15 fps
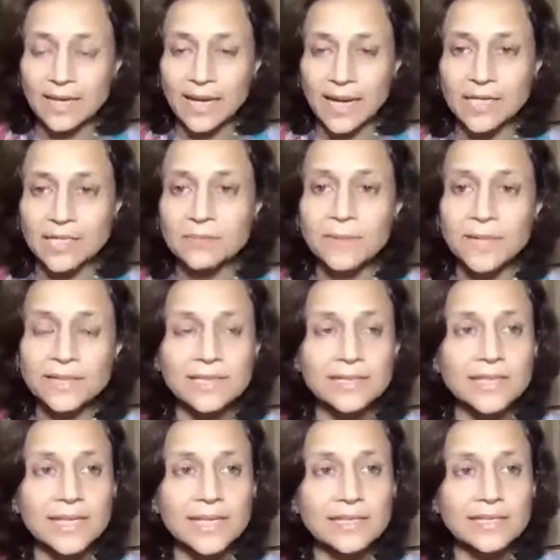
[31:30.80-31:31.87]
And the mother
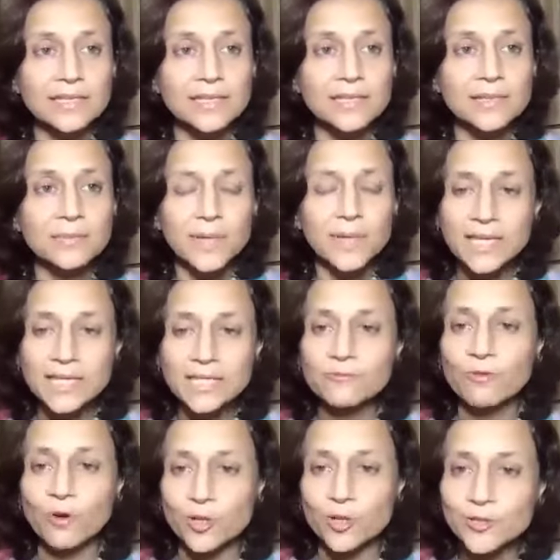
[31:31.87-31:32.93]
says this is the biggest
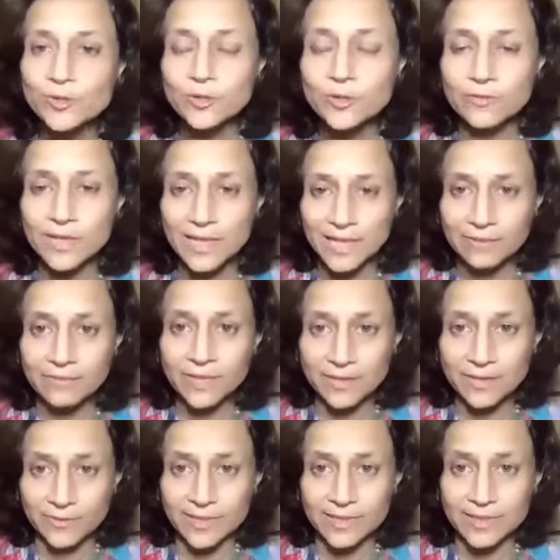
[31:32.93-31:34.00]
falsehood we are
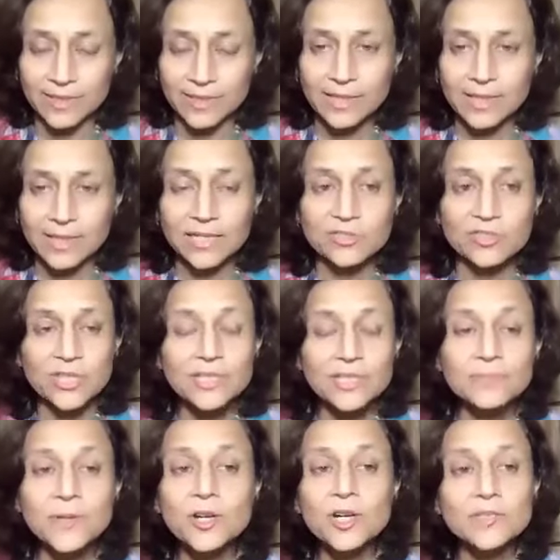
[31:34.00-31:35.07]
living with. It's just
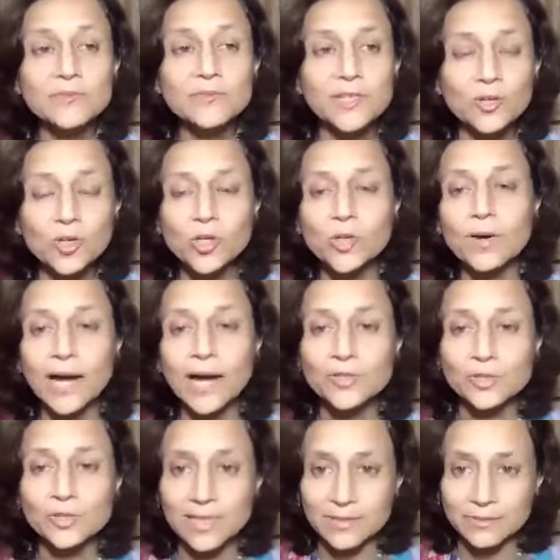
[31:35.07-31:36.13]
because we don't know how
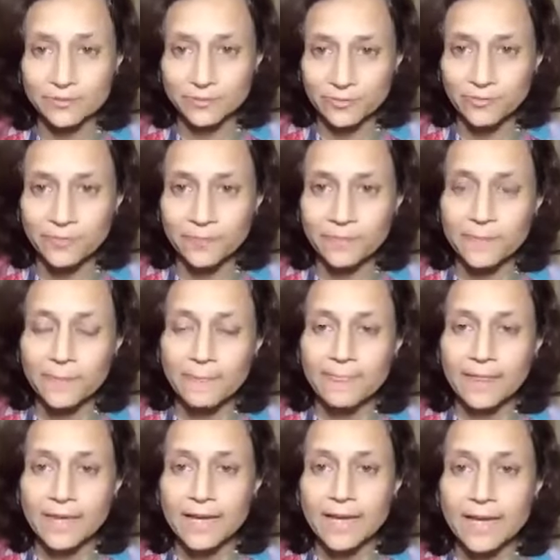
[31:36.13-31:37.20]
to live.
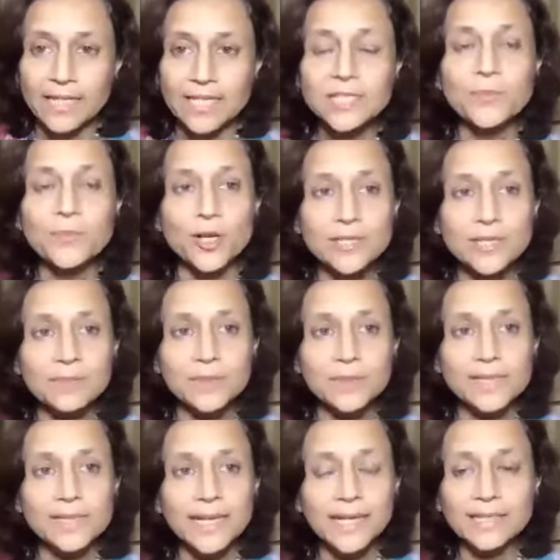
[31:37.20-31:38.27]
It is
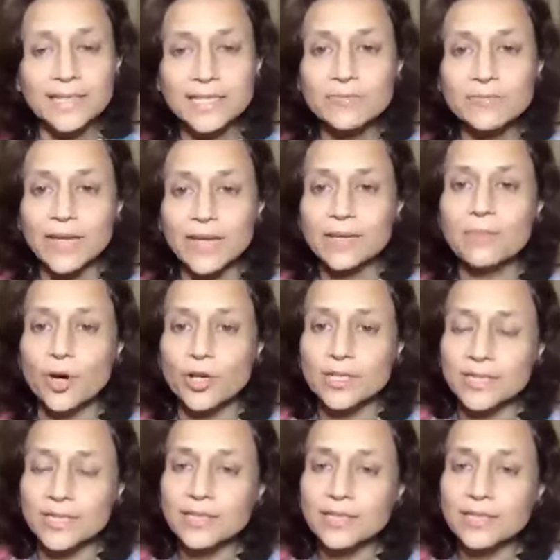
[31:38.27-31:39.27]
possible that this very body,